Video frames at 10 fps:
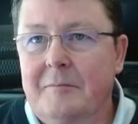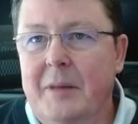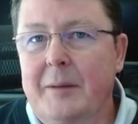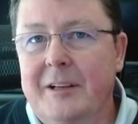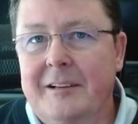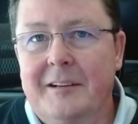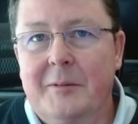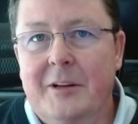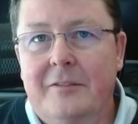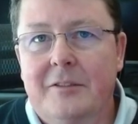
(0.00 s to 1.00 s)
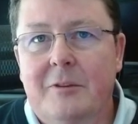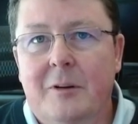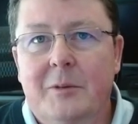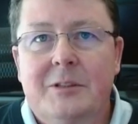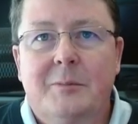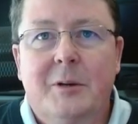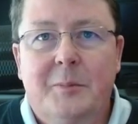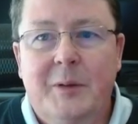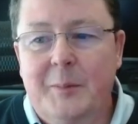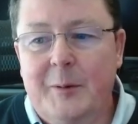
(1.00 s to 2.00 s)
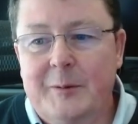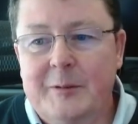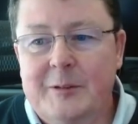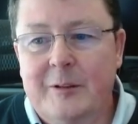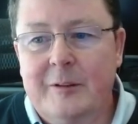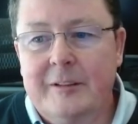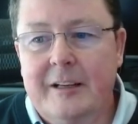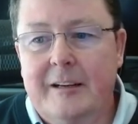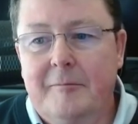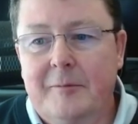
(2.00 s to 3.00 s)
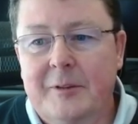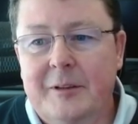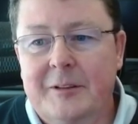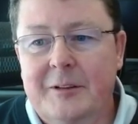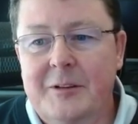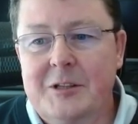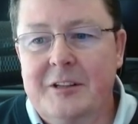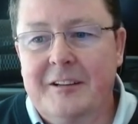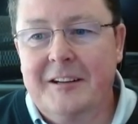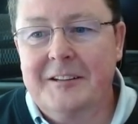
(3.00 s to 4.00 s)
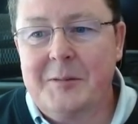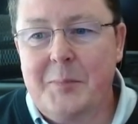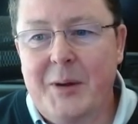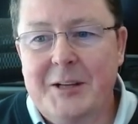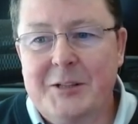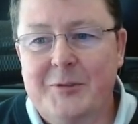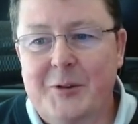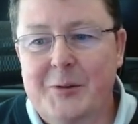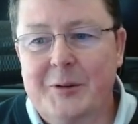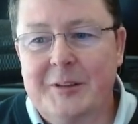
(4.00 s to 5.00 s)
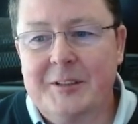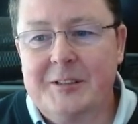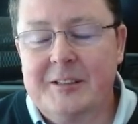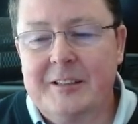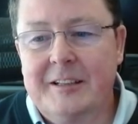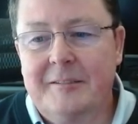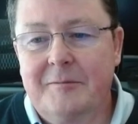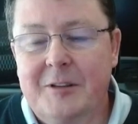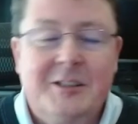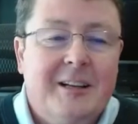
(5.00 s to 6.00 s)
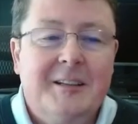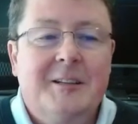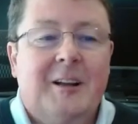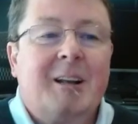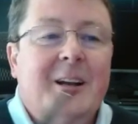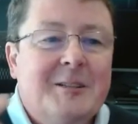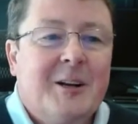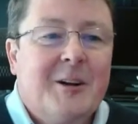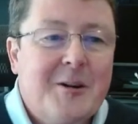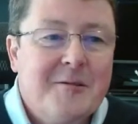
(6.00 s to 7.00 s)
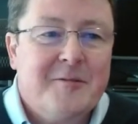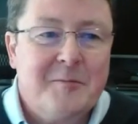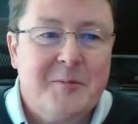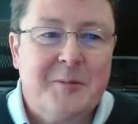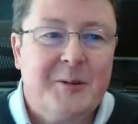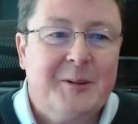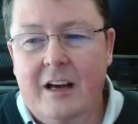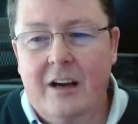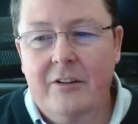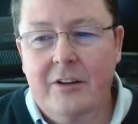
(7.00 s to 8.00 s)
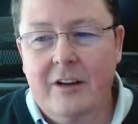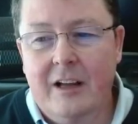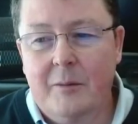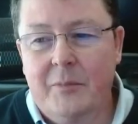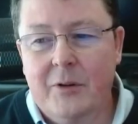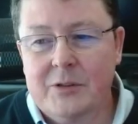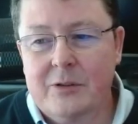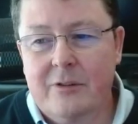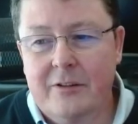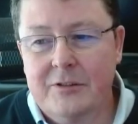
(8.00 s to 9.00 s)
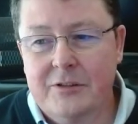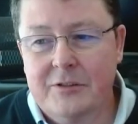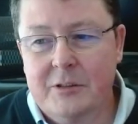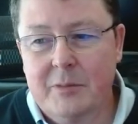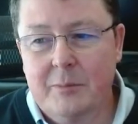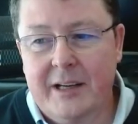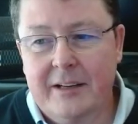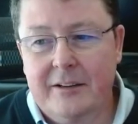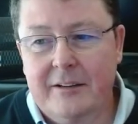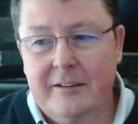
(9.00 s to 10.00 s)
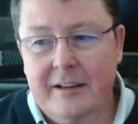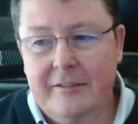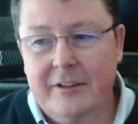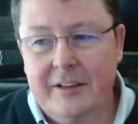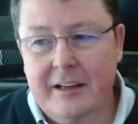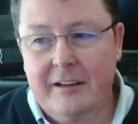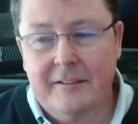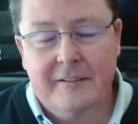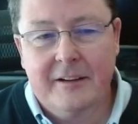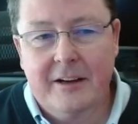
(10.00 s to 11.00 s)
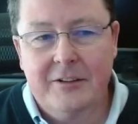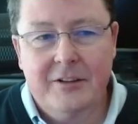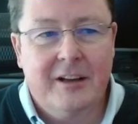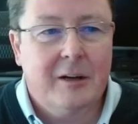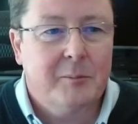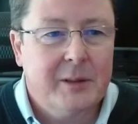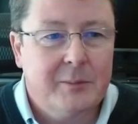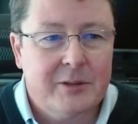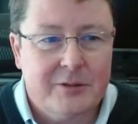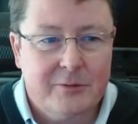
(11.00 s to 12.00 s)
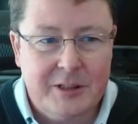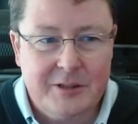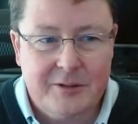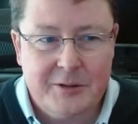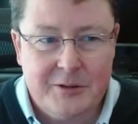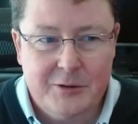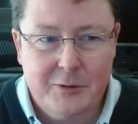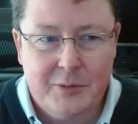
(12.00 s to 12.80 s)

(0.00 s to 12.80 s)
maybe a little bit off the wall, but it's about people. So the question I'd like to pass forward is, because I like to learn from people. How do you help those around you to be better every day? How do you help people to reach their true